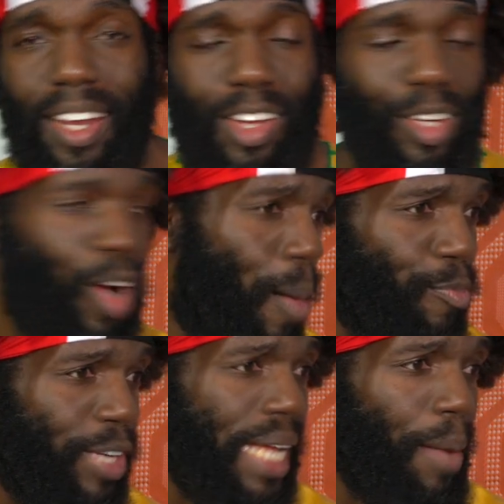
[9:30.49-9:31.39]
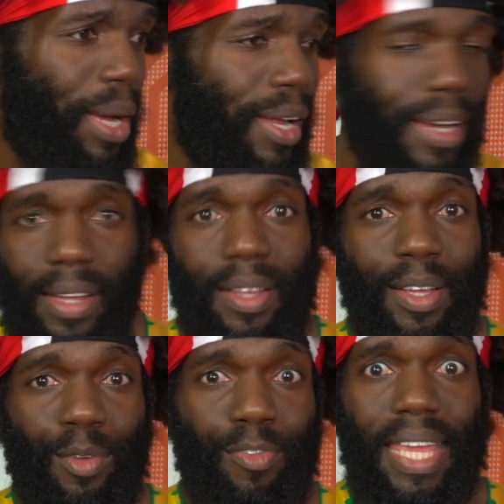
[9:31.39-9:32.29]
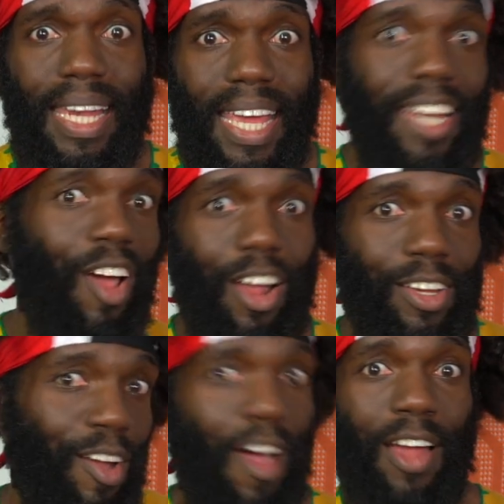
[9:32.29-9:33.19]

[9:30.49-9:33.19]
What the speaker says: uncomfortable. Feeling hot.